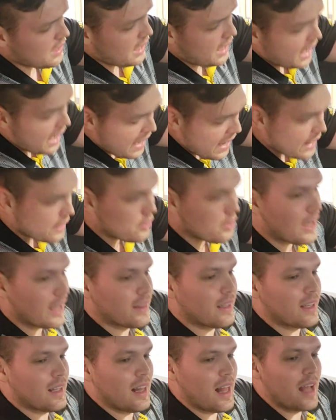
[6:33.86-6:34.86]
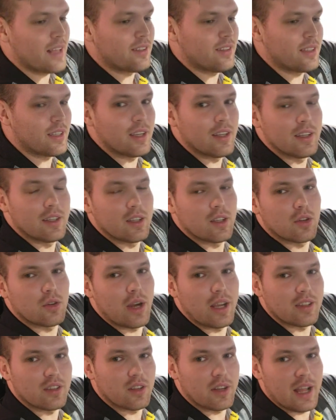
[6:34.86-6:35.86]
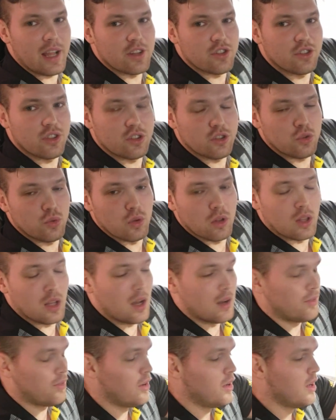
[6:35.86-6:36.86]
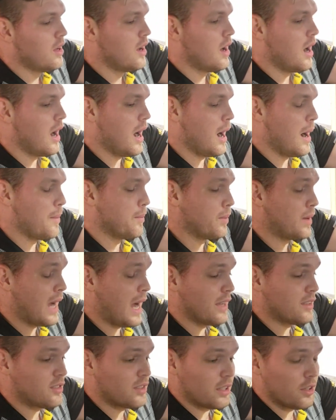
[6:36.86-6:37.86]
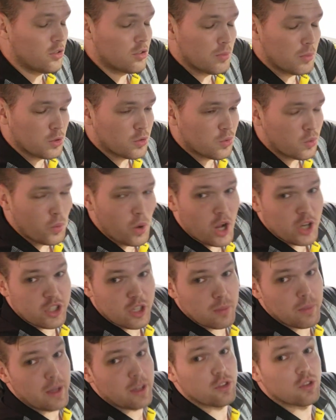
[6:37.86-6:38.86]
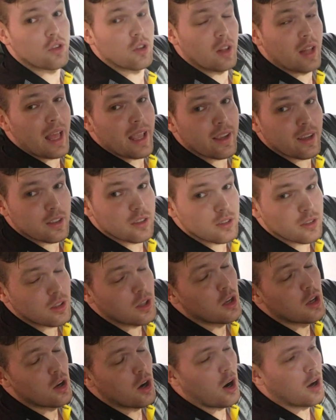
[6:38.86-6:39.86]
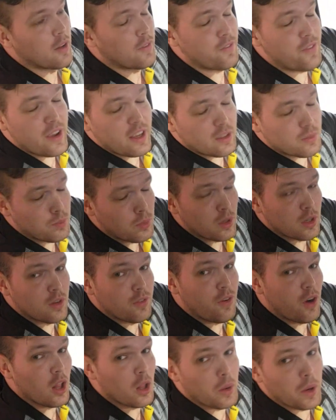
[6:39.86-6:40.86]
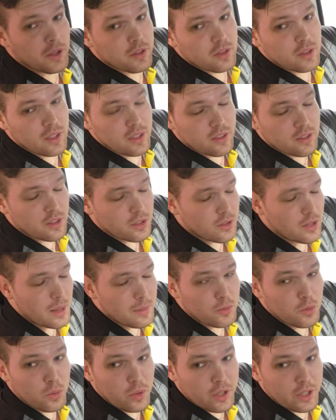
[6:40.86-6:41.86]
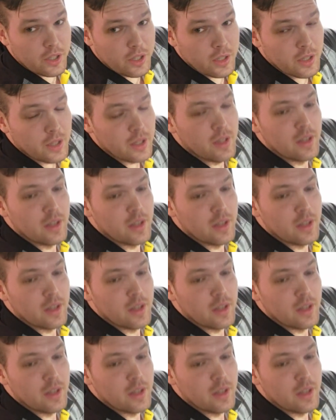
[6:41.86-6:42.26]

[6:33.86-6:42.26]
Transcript: And you got the classic Chrysler engine that you will love. Guys, thank you so much for watching. Make sure to like us on Facebook, follow us on Instagram, Twitter,